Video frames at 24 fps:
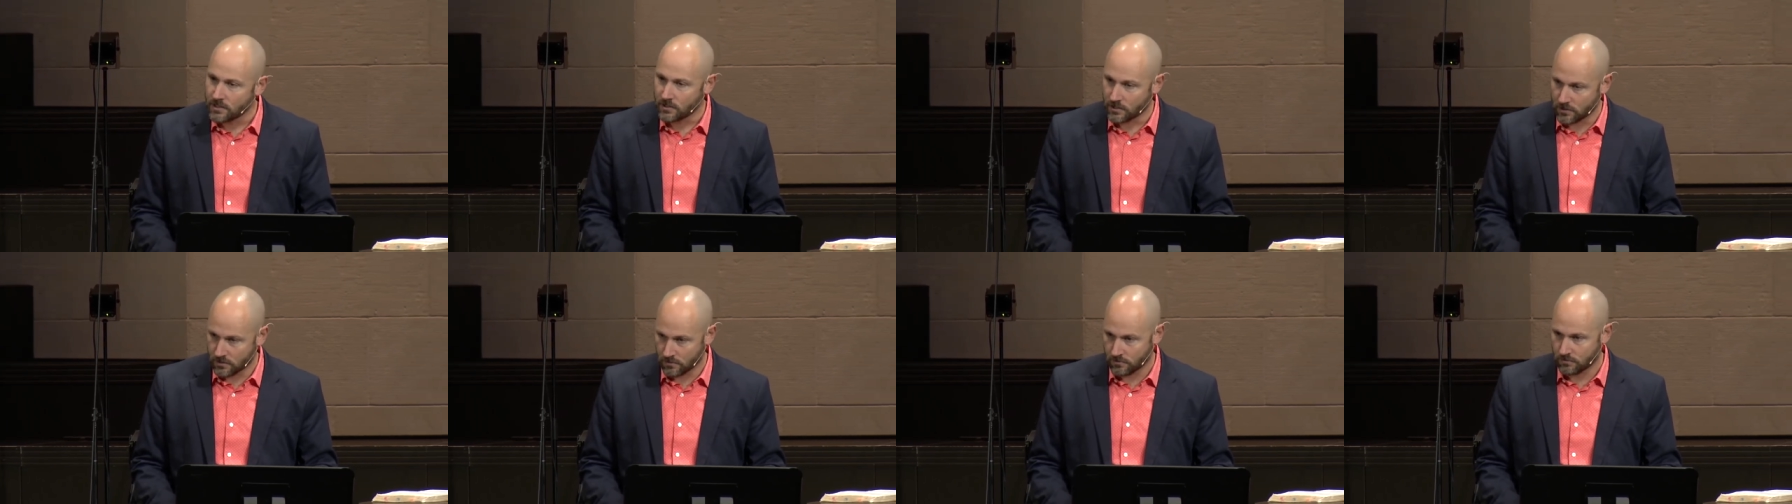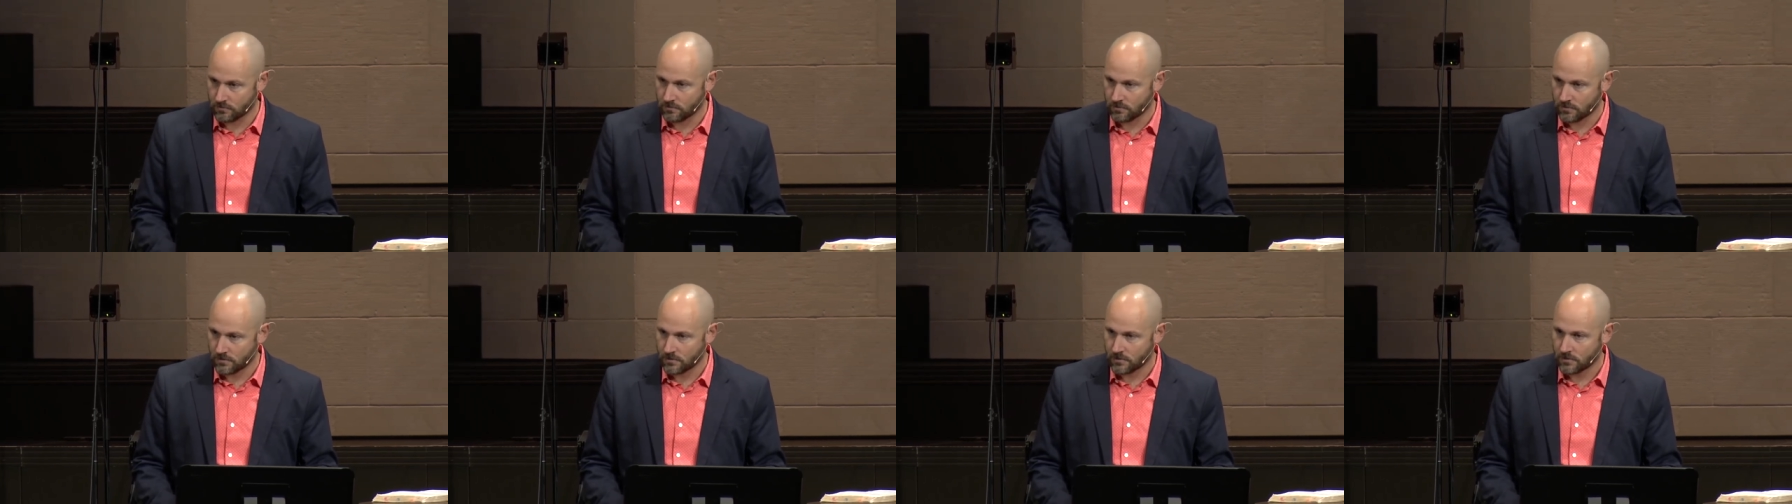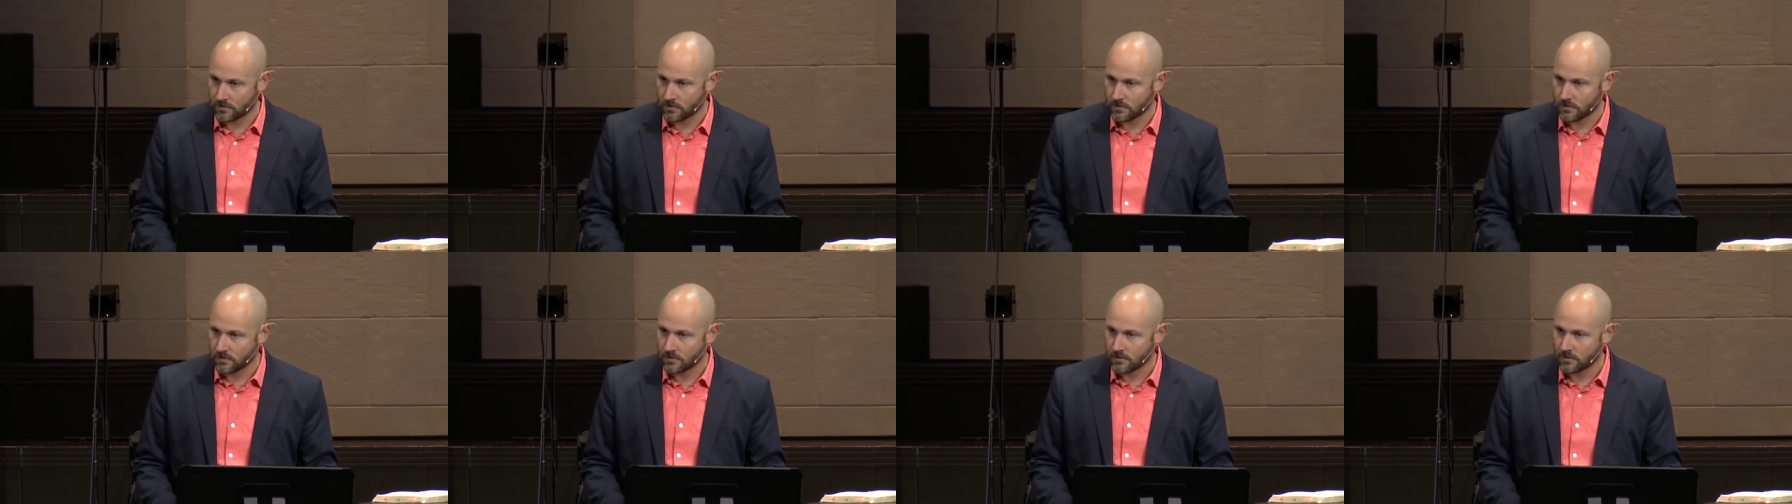you
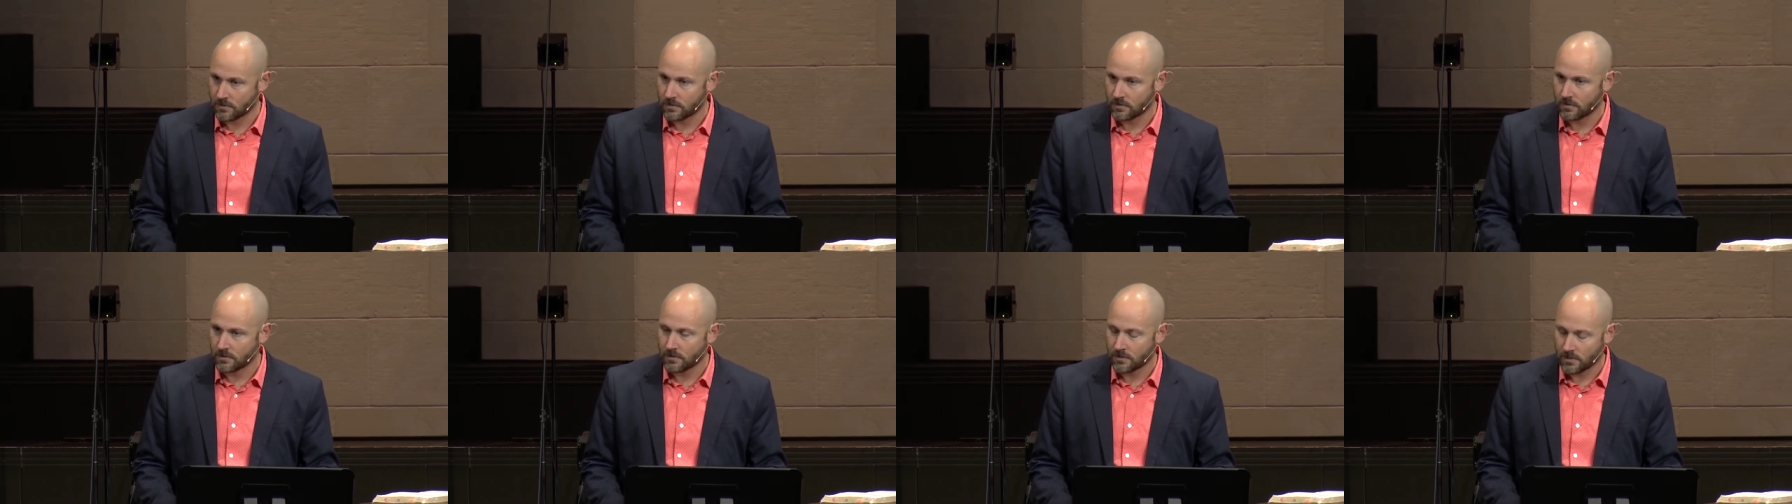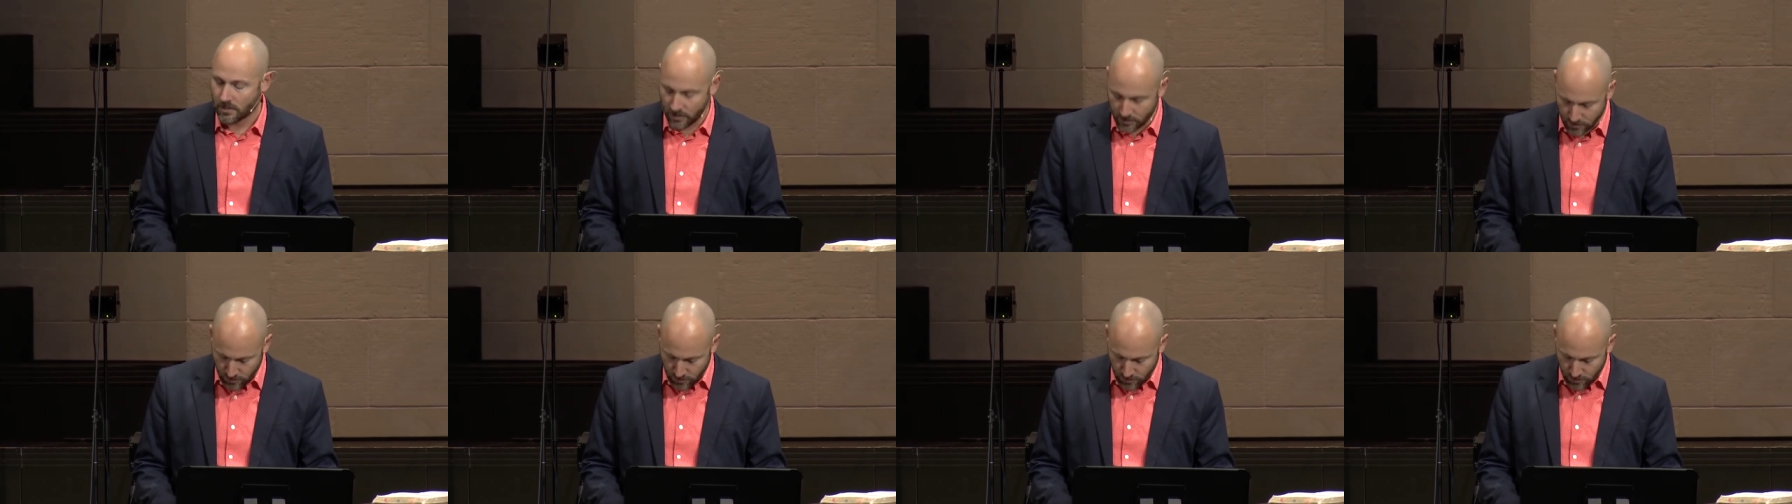in your